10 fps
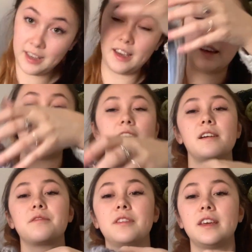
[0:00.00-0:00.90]
And I
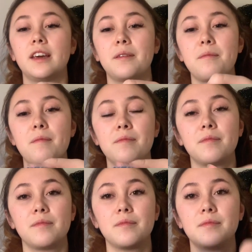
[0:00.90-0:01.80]
love the
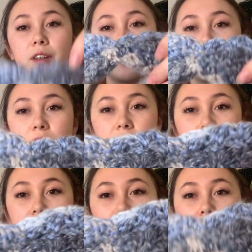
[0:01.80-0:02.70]
knot
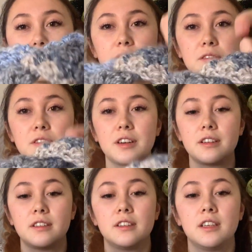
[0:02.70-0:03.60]
detail at the
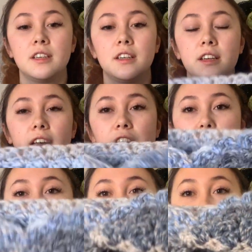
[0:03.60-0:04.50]
front, and it's
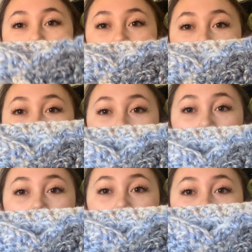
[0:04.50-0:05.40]
so easy to
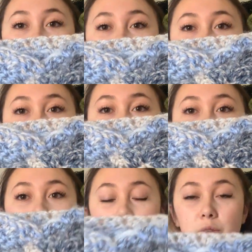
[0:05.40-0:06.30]
make,
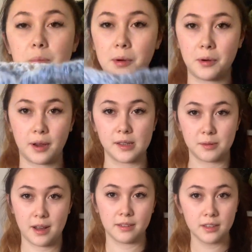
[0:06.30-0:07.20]
super quick as
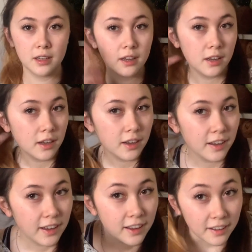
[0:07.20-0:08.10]
well.
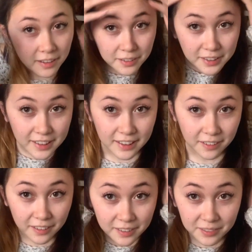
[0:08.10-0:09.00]
Oh
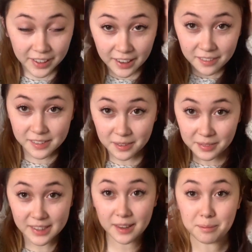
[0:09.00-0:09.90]
dear, my hair's all
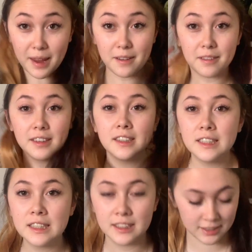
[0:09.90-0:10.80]
messed up now.
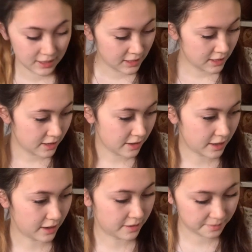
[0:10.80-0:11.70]

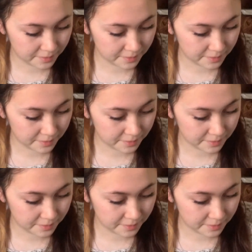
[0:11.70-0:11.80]
Okay,